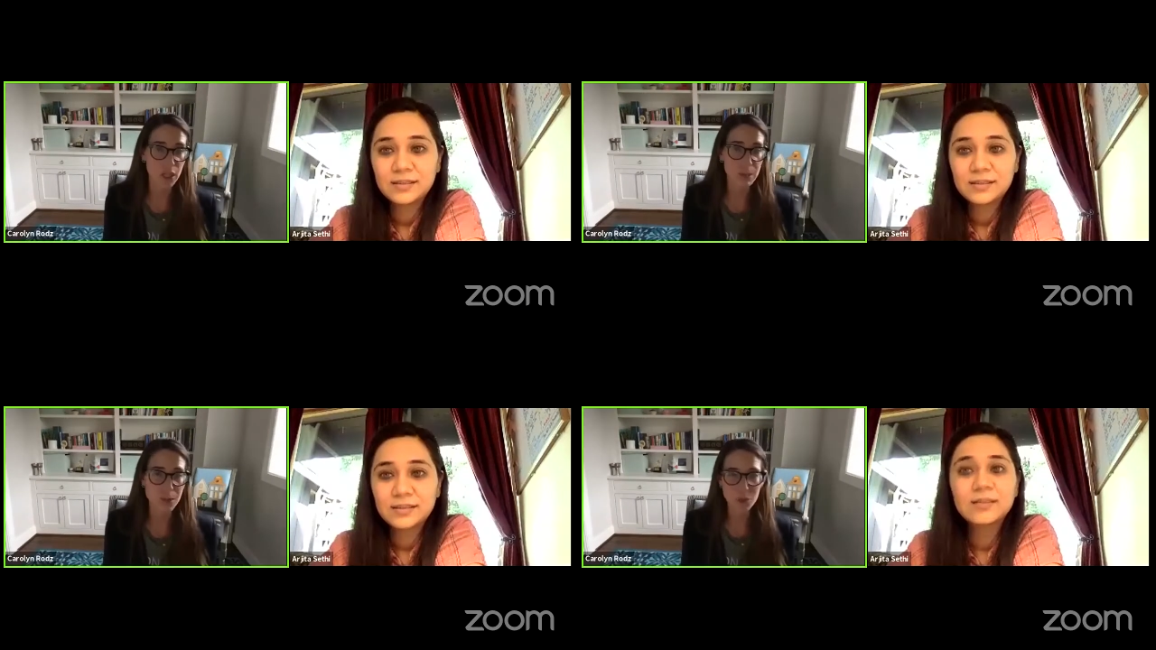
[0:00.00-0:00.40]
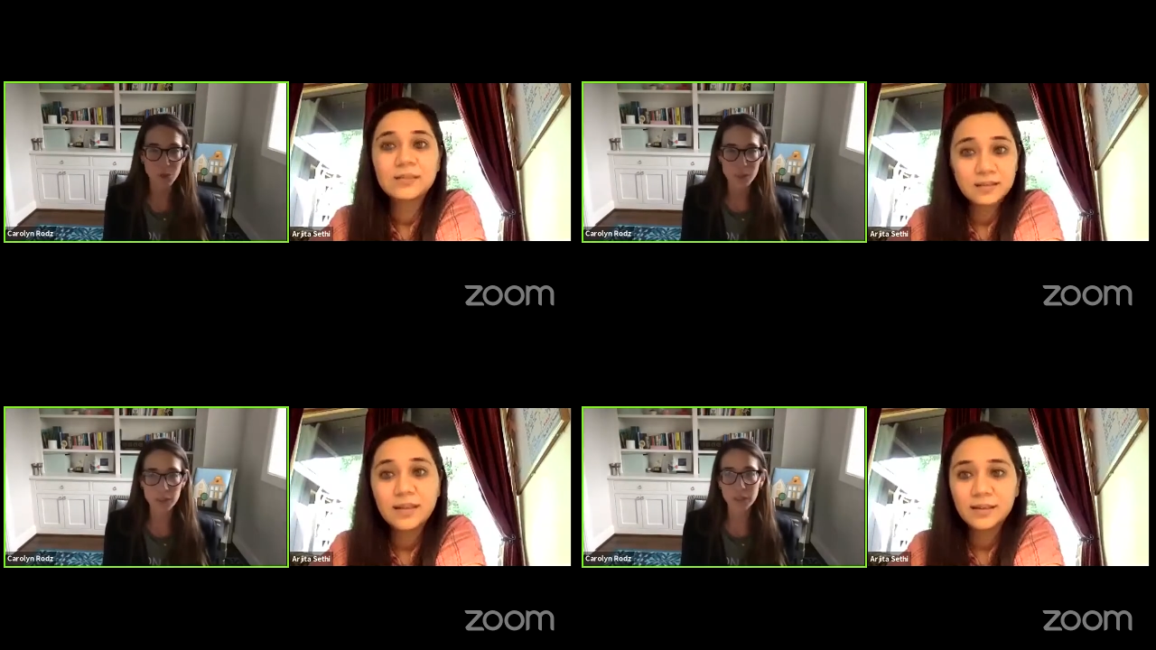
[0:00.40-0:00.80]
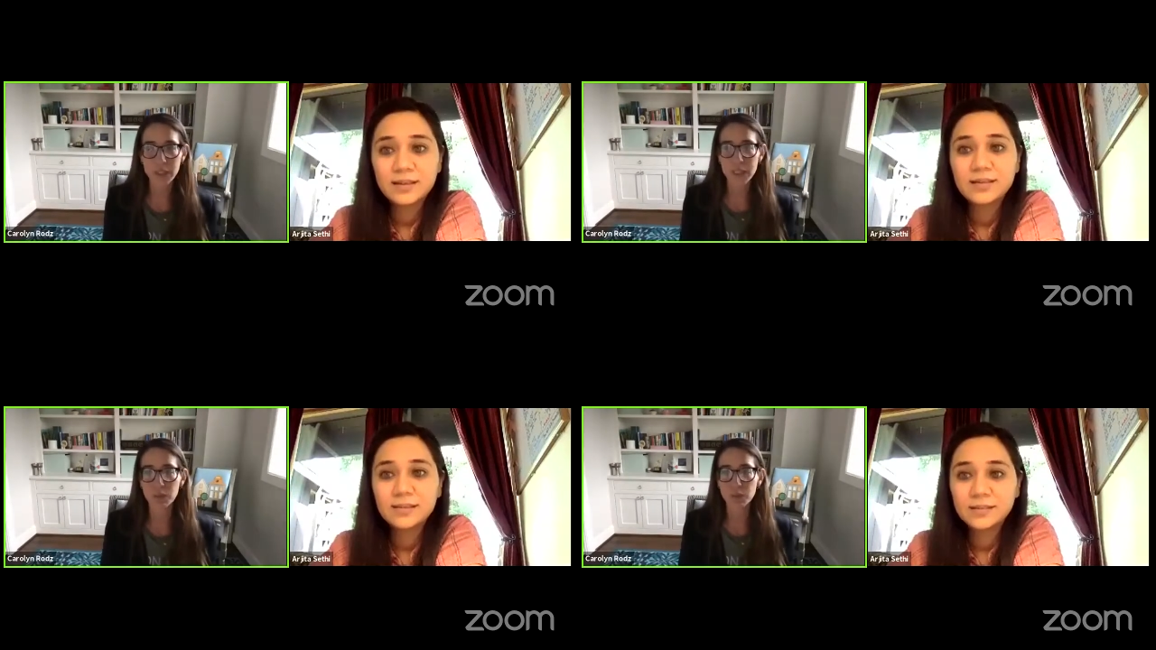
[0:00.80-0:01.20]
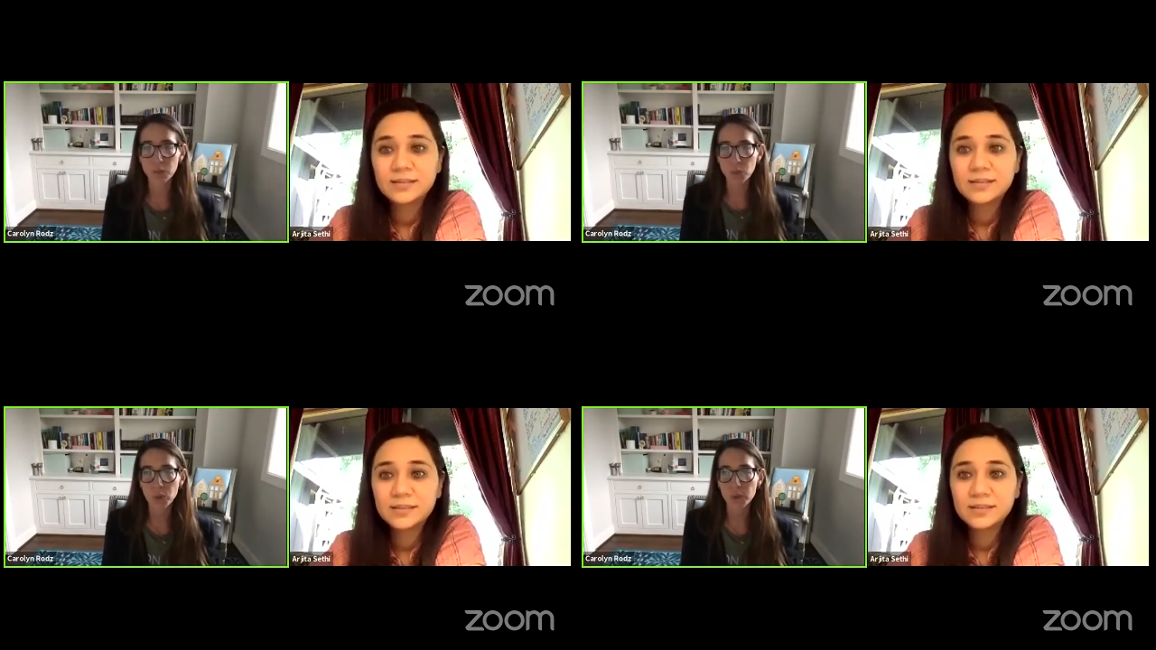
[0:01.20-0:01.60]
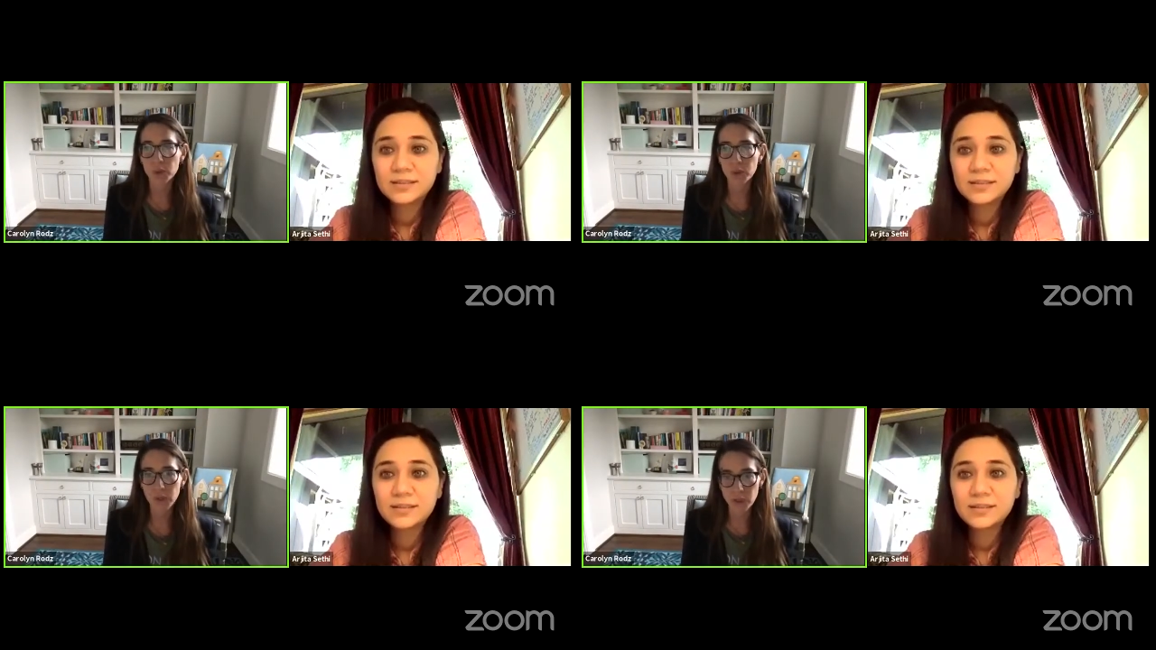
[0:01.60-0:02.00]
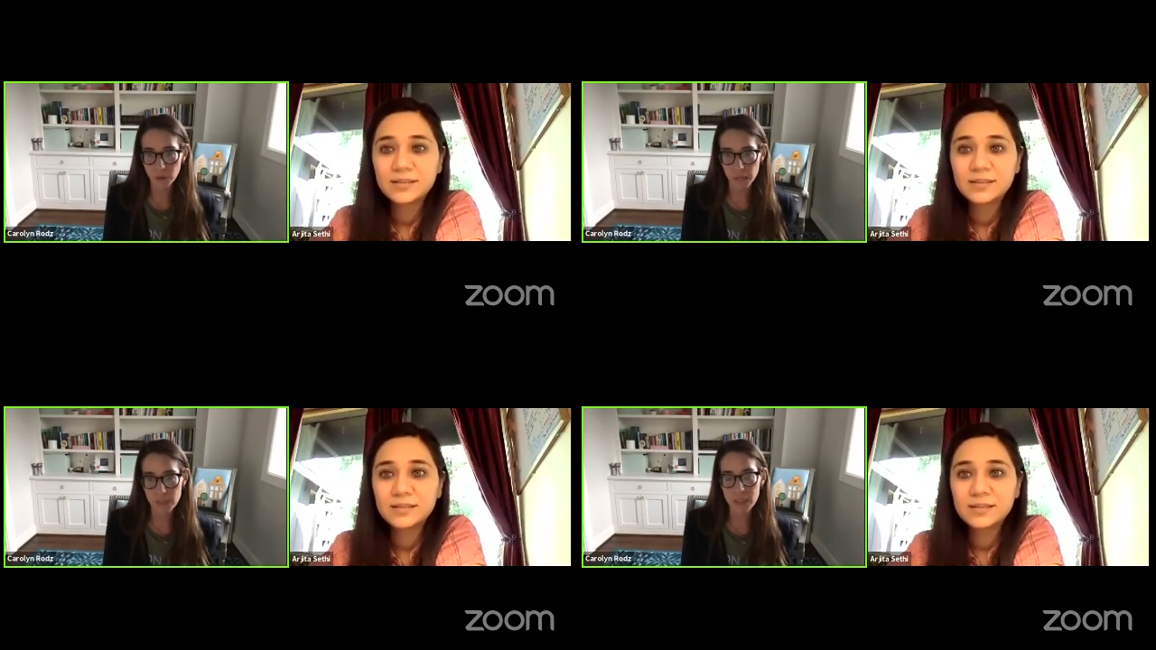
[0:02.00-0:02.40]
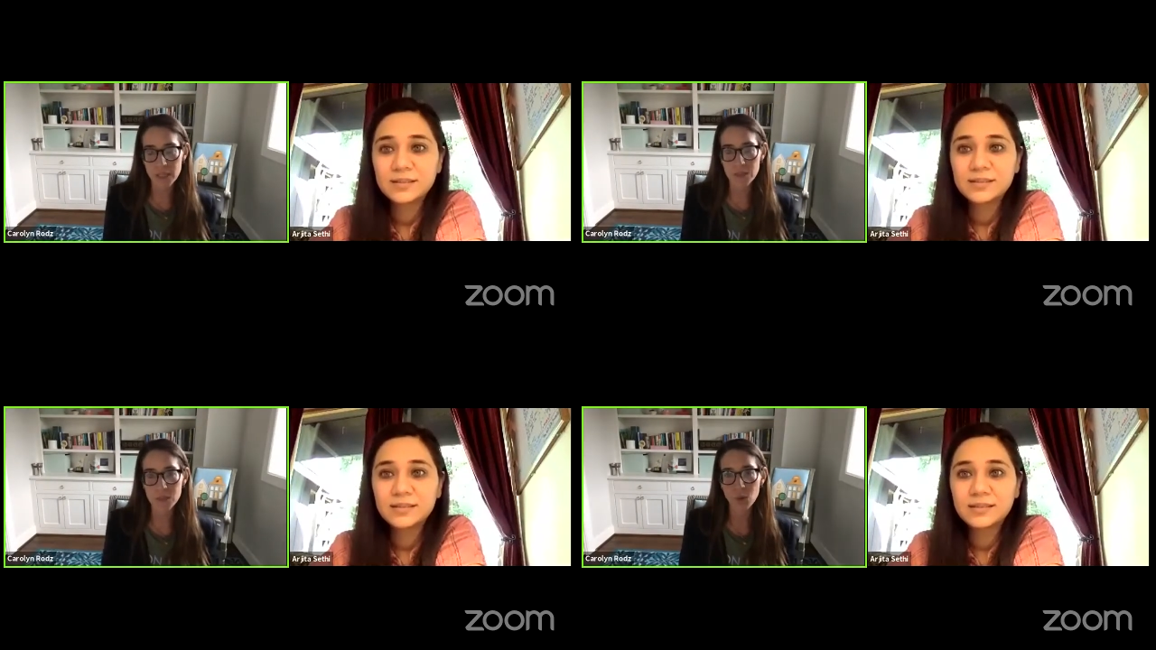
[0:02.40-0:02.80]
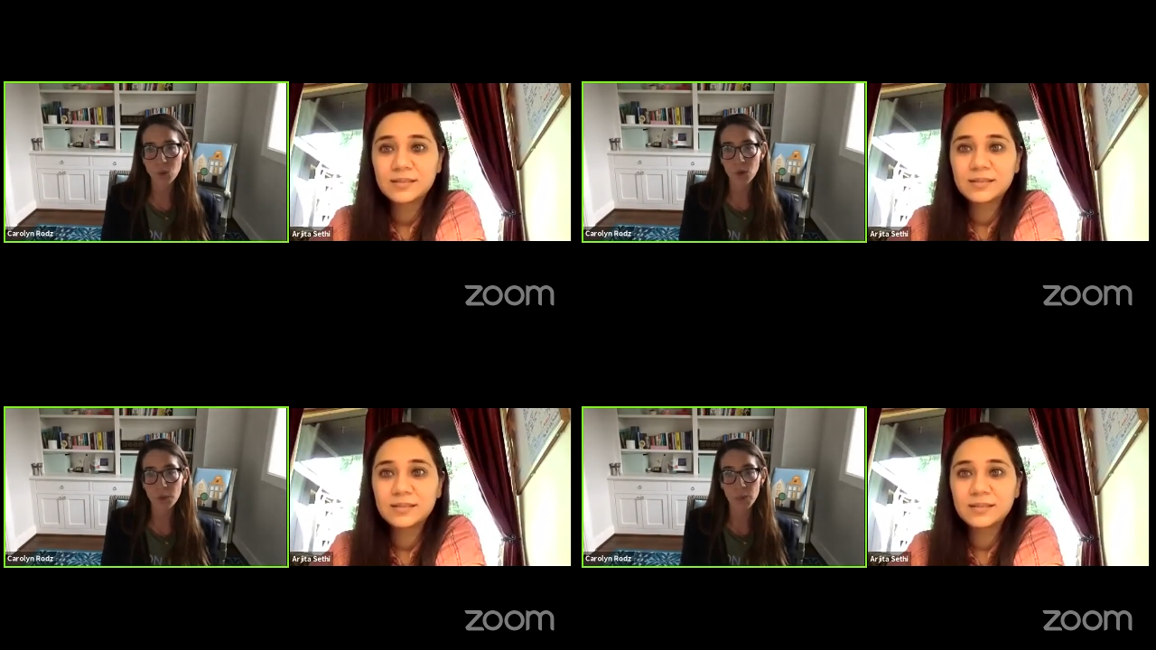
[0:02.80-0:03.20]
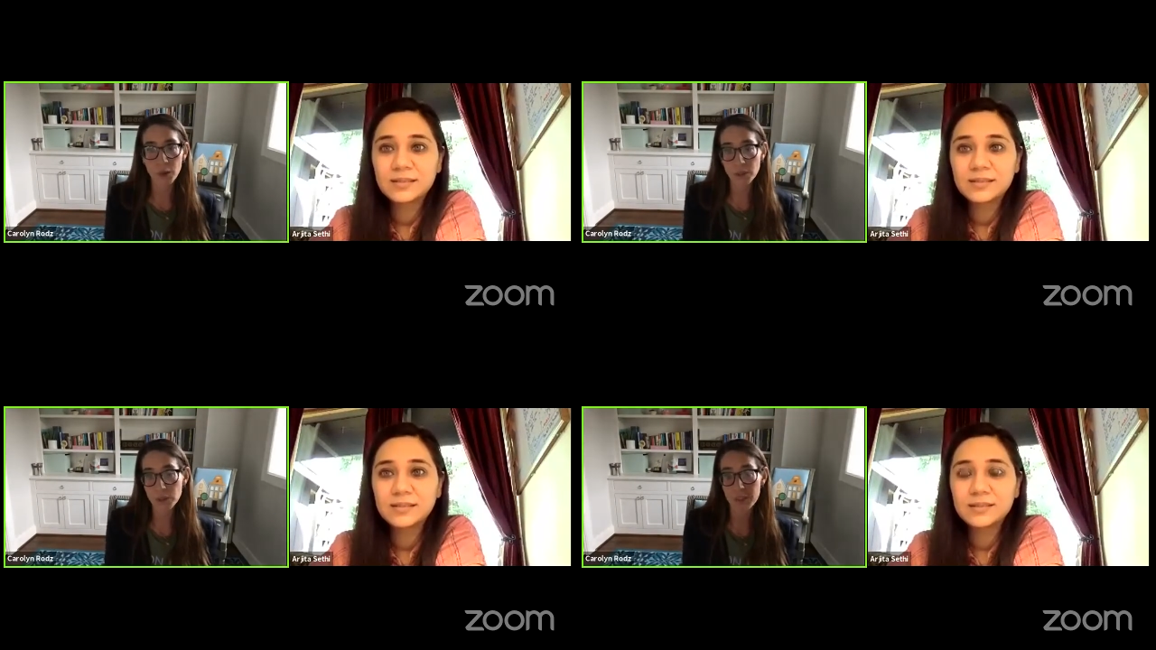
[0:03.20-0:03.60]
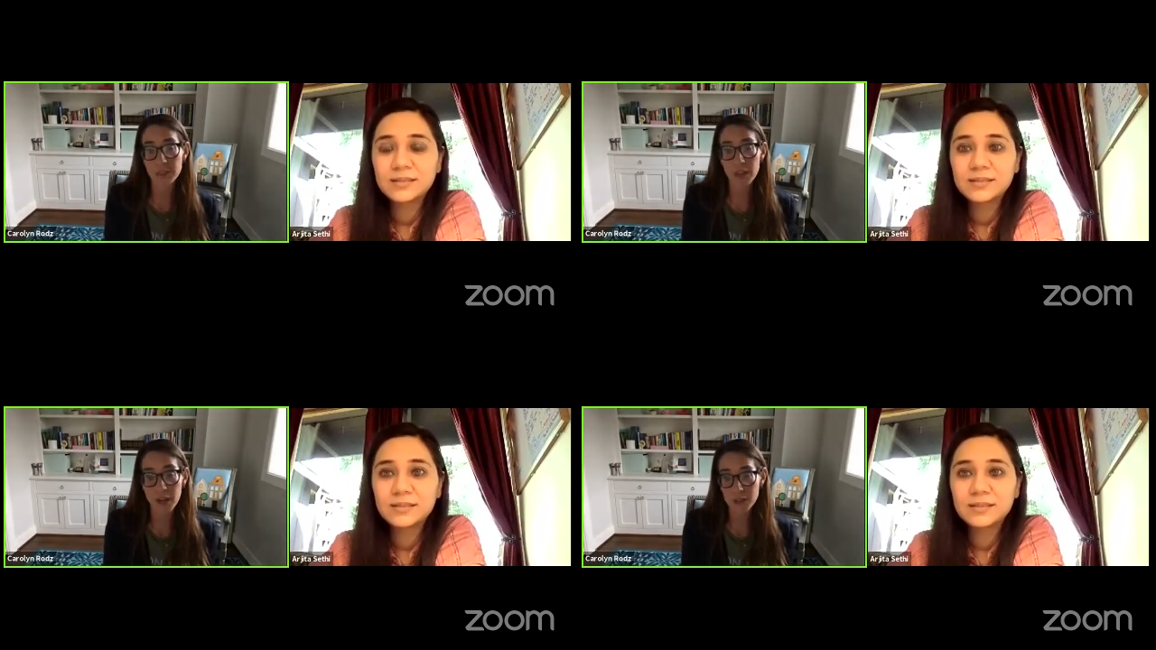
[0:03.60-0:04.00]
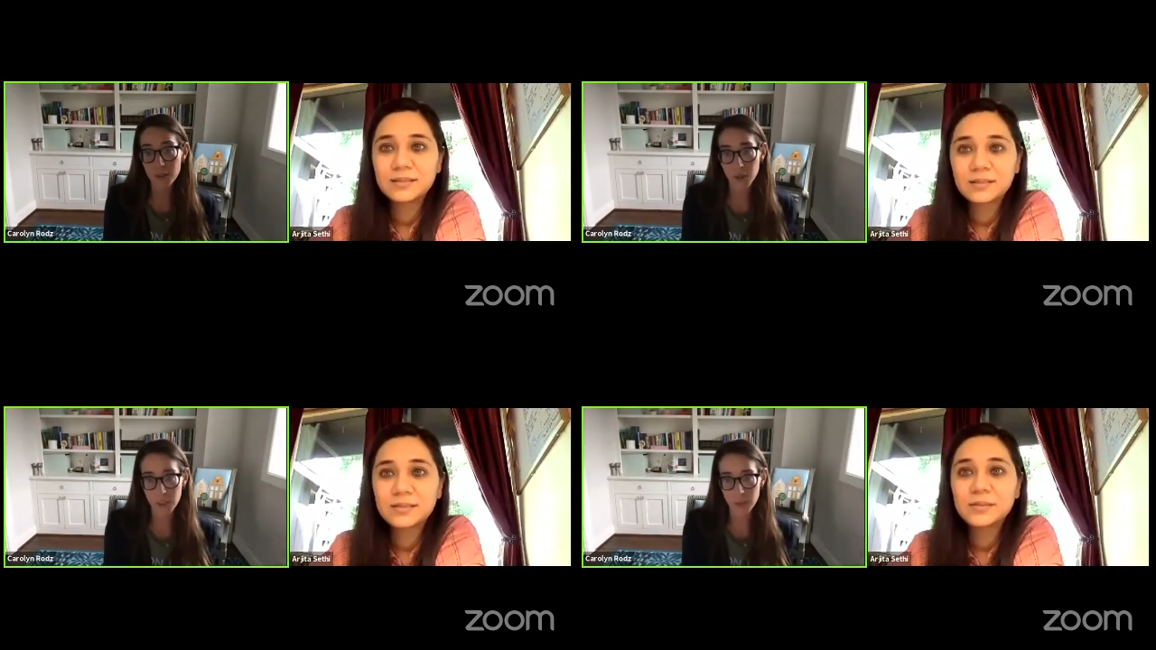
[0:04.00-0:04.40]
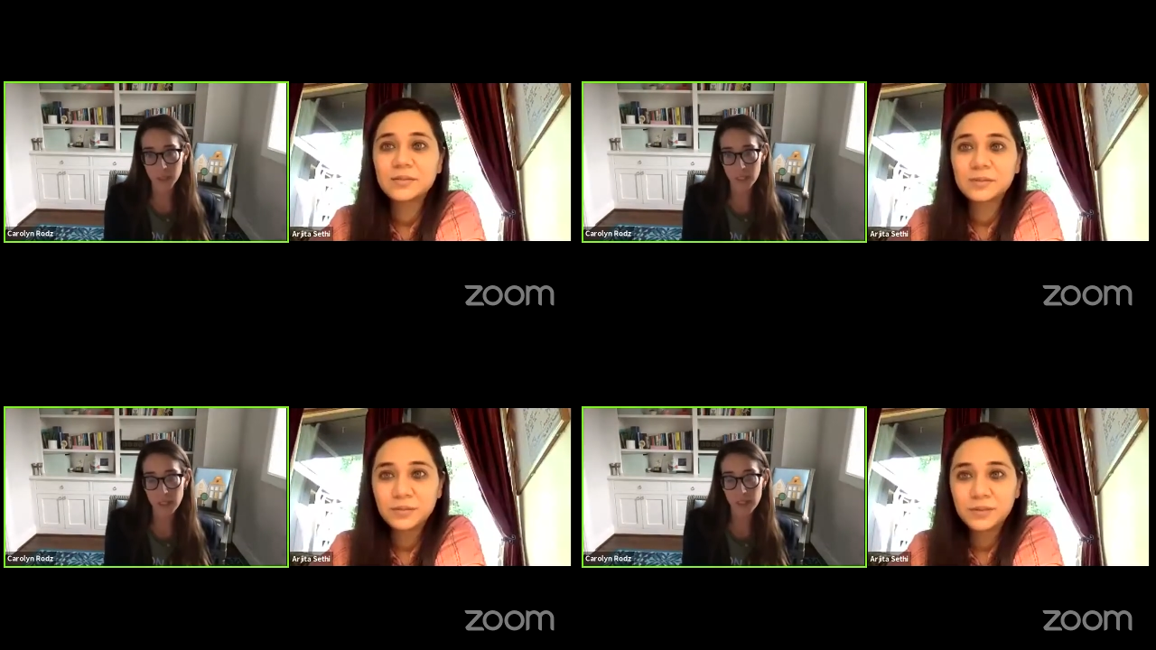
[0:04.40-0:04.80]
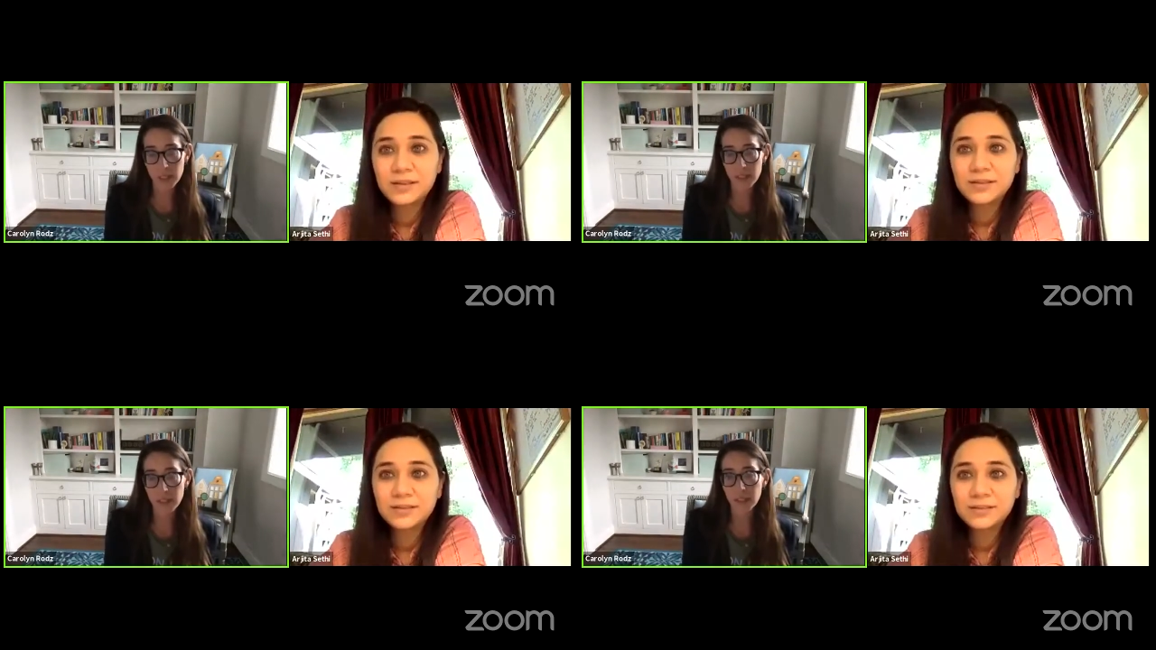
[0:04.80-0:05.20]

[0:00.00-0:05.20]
Speaker 1: And so there wasn't really a need for formal agreements or partnerships. It was us learning what they needed